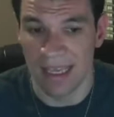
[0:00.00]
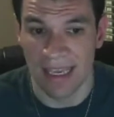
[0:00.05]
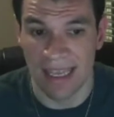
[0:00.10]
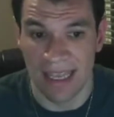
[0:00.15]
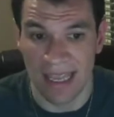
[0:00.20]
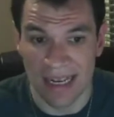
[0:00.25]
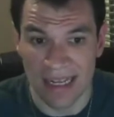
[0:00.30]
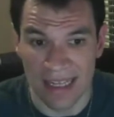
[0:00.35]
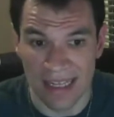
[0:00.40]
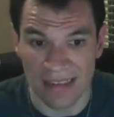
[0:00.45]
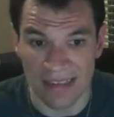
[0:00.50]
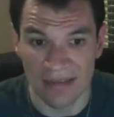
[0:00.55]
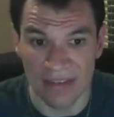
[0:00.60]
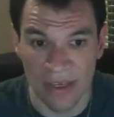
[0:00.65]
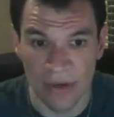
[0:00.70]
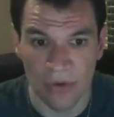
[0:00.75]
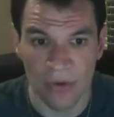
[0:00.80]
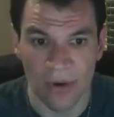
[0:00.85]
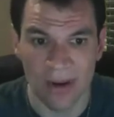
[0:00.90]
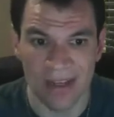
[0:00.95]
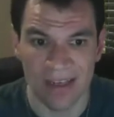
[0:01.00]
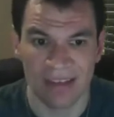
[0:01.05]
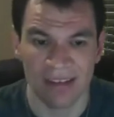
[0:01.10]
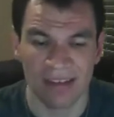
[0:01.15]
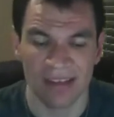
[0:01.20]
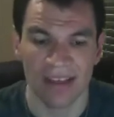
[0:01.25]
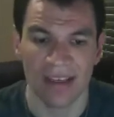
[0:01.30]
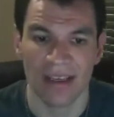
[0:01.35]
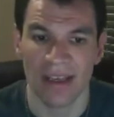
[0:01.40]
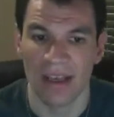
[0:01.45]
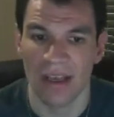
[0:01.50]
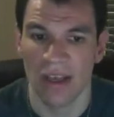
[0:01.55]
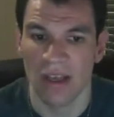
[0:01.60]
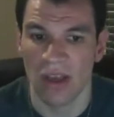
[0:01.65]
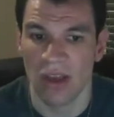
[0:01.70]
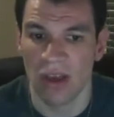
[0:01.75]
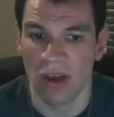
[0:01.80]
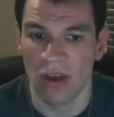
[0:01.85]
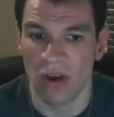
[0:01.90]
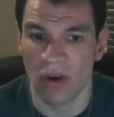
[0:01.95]
in the sequence,
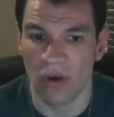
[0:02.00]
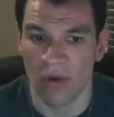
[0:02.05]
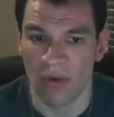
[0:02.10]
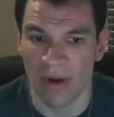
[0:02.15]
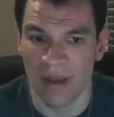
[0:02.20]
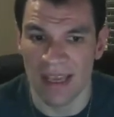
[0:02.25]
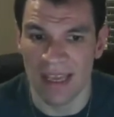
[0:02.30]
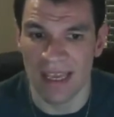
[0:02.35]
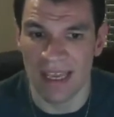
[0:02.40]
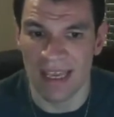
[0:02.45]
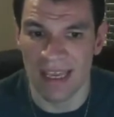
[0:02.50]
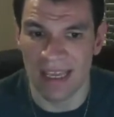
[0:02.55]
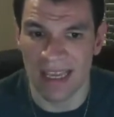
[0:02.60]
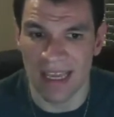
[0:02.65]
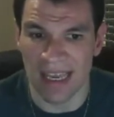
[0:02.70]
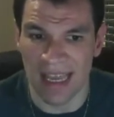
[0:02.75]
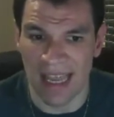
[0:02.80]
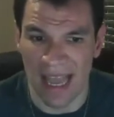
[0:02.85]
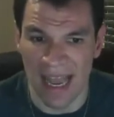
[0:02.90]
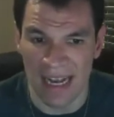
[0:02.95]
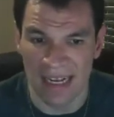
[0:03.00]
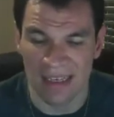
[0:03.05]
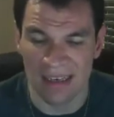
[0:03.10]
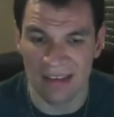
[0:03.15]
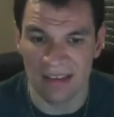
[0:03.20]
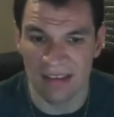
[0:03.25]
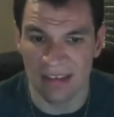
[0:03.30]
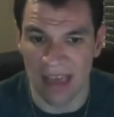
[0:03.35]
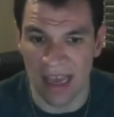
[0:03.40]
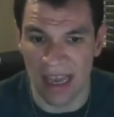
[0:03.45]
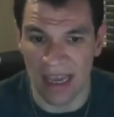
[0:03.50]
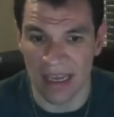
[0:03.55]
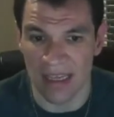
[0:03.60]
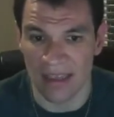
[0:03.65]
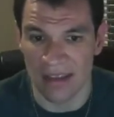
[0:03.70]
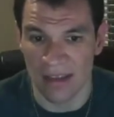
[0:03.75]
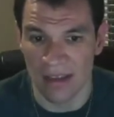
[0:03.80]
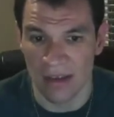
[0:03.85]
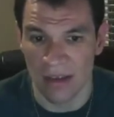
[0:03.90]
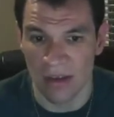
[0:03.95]
we can
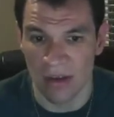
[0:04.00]
decide